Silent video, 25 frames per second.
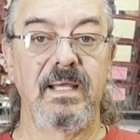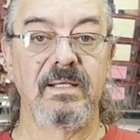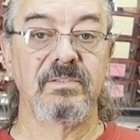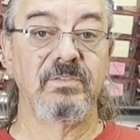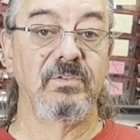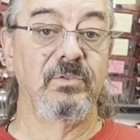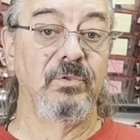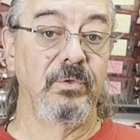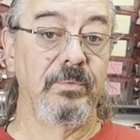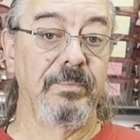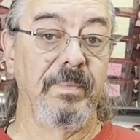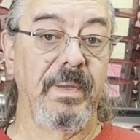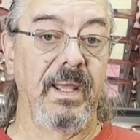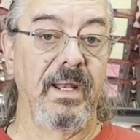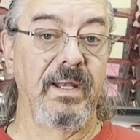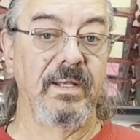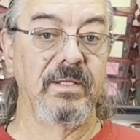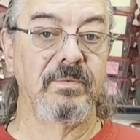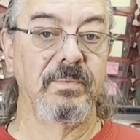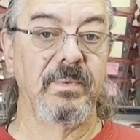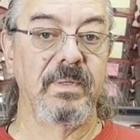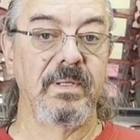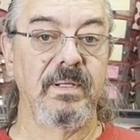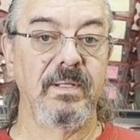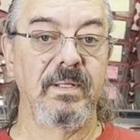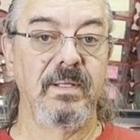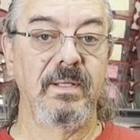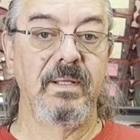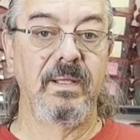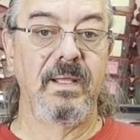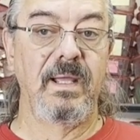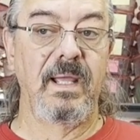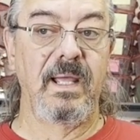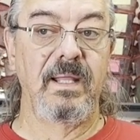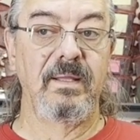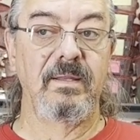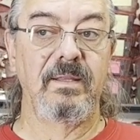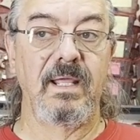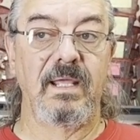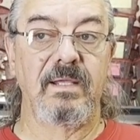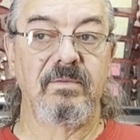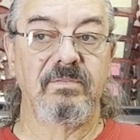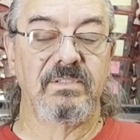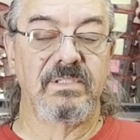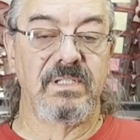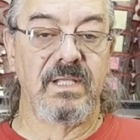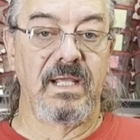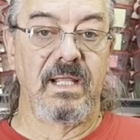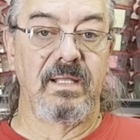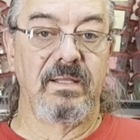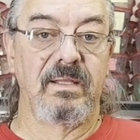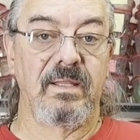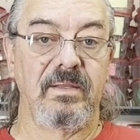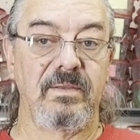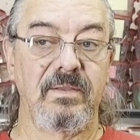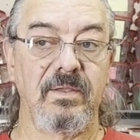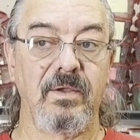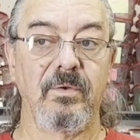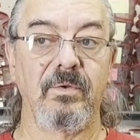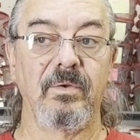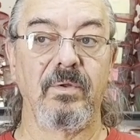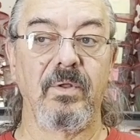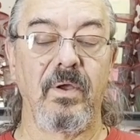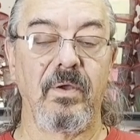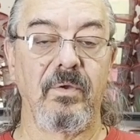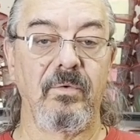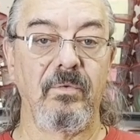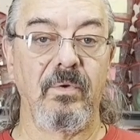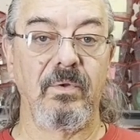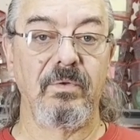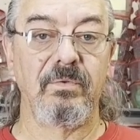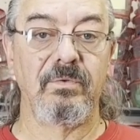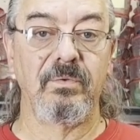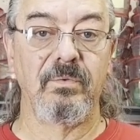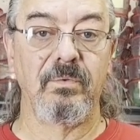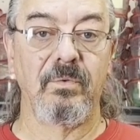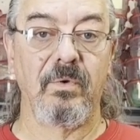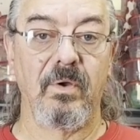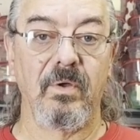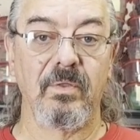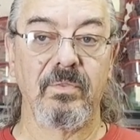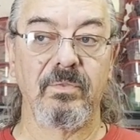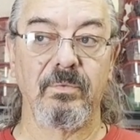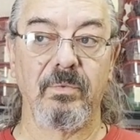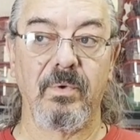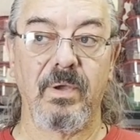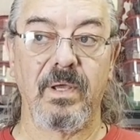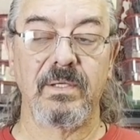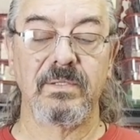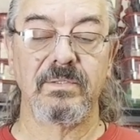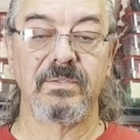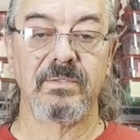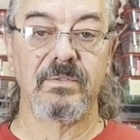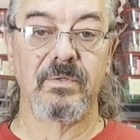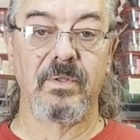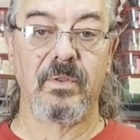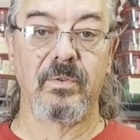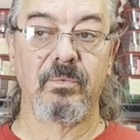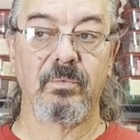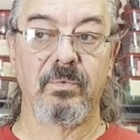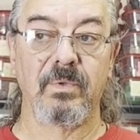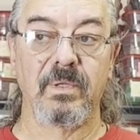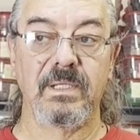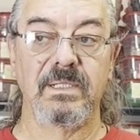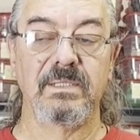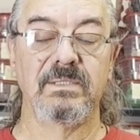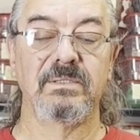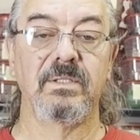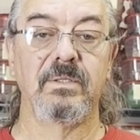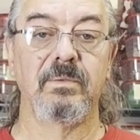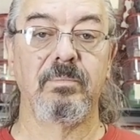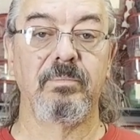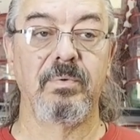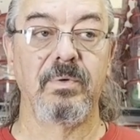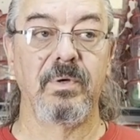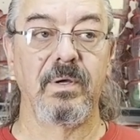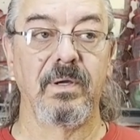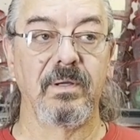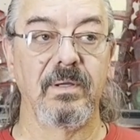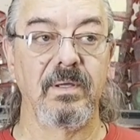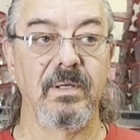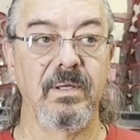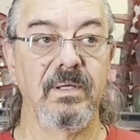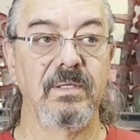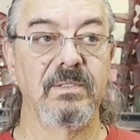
new management, and they've said that they're not going to authorize another release of the book.